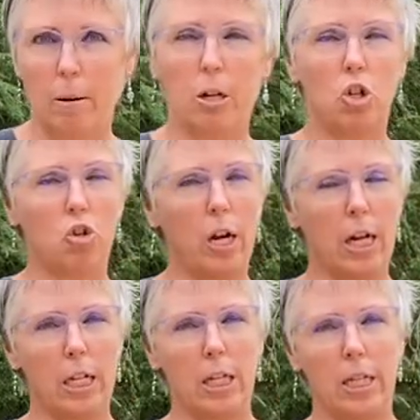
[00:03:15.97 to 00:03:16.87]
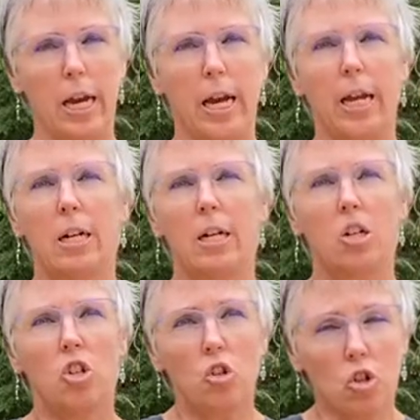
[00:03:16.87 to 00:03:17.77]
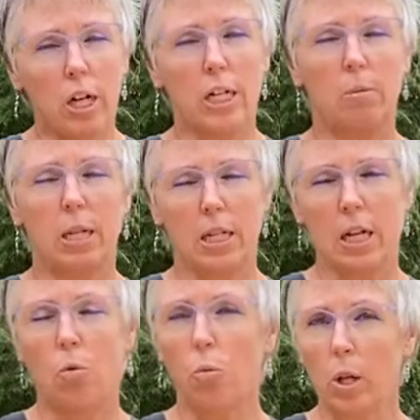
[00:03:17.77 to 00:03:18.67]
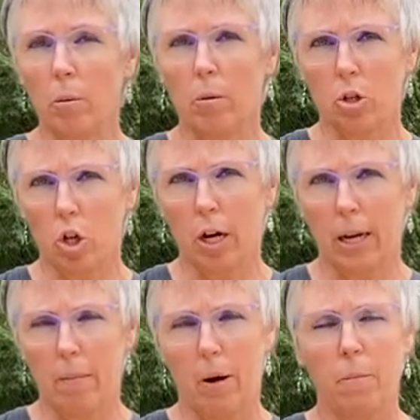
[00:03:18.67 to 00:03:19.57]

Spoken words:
I'm going to try not to say socialize, but that's not really what we're talking about.